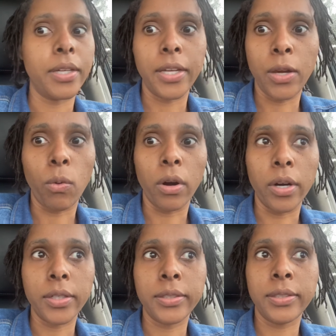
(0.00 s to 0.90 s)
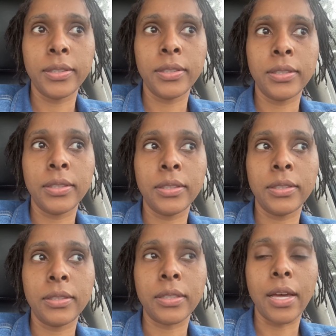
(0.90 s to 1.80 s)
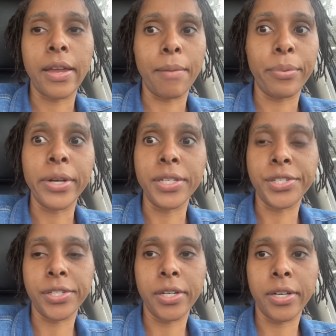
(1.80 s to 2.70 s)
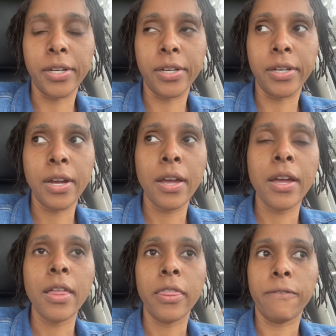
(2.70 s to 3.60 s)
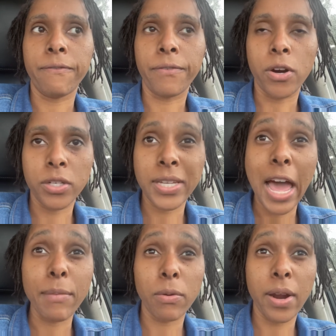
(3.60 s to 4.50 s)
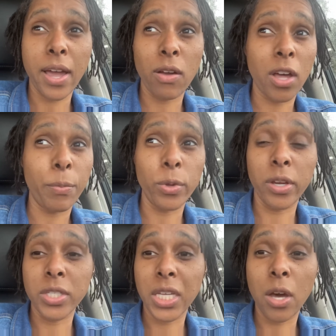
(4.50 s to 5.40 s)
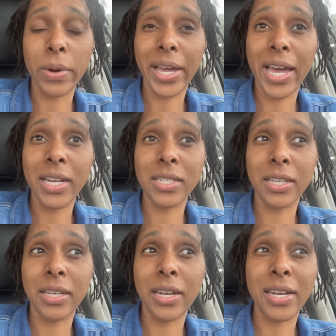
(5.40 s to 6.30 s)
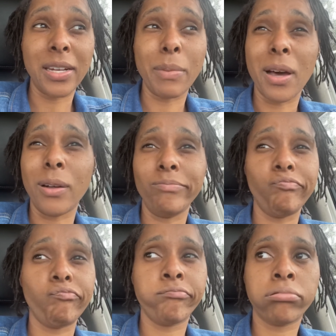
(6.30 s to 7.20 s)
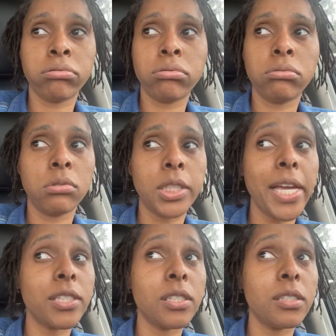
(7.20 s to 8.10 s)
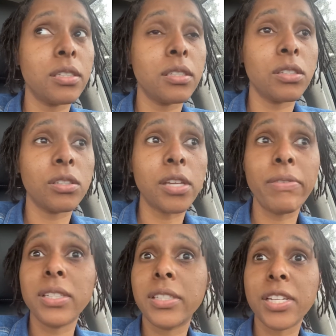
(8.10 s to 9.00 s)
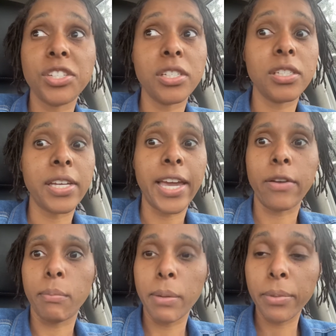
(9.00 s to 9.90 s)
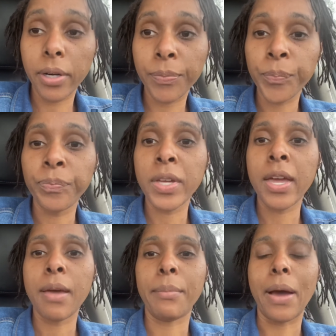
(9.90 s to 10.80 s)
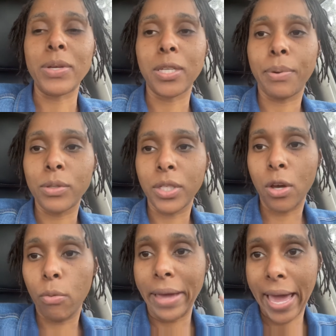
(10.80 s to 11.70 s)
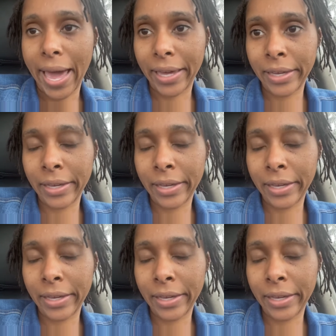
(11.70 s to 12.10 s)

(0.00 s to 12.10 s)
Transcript: it works, and I'm pretty sure the first time around, a couple years ago when I got it done, I did about six, seven sessions. I can't remember. But I was supposed to go back,